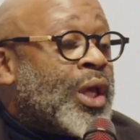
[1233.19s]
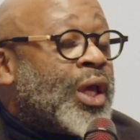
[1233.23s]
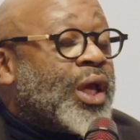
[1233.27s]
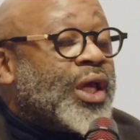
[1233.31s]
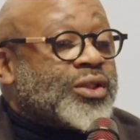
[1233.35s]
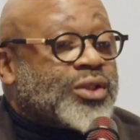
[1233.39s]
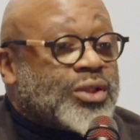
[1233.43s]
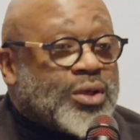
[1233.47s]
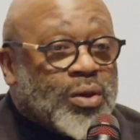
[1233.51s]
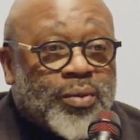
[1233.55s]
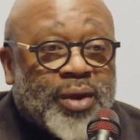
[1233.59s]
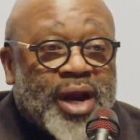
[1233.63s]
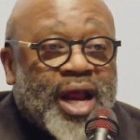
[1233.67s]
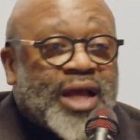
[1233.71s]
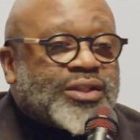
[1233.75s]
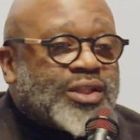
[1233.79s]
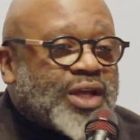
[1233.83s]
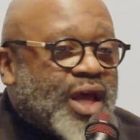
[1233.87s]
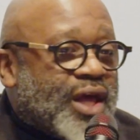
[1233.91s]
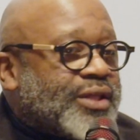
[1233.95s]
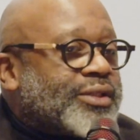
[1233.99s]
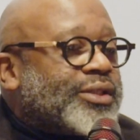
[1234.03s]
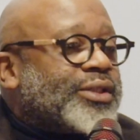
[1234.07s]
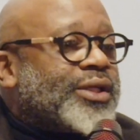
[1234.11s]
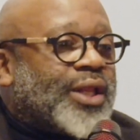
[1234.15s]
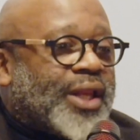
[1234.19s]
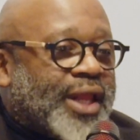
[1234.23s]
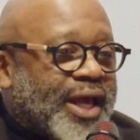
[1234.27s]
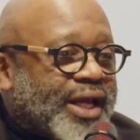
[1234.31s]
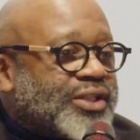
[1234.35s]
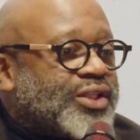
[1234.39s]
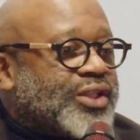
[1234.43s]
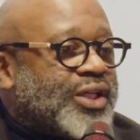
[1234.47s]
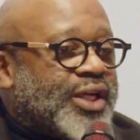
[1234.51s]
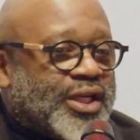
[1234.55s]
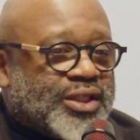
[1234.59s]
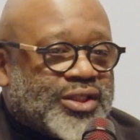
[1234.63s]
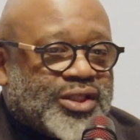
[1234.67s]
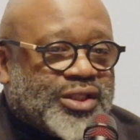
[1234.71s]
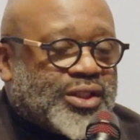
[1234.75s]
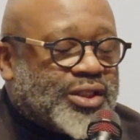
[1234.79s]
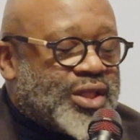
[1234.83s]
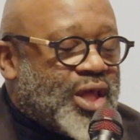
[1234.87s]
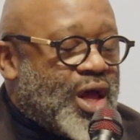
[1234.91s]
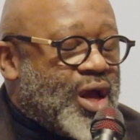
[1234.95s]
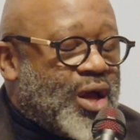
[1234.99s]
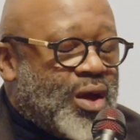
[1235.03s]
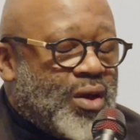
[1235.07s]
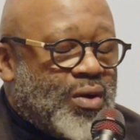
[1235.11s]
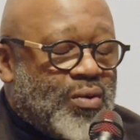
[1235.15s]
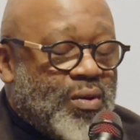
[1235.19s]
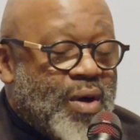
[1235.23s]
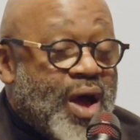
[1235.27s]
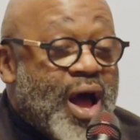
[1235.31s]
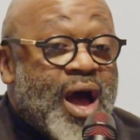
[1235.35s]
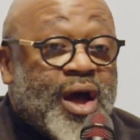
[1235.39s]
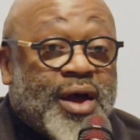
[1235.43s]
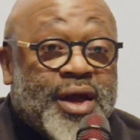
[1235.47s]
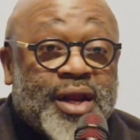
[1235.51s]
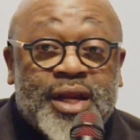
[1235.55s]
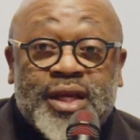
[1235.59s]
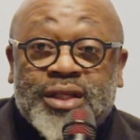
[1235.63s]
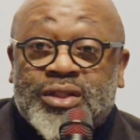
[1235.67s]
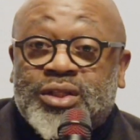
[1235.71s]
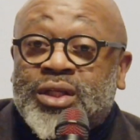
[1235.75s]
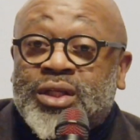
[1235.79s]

And so when I saw this collection, I just thought, wow. And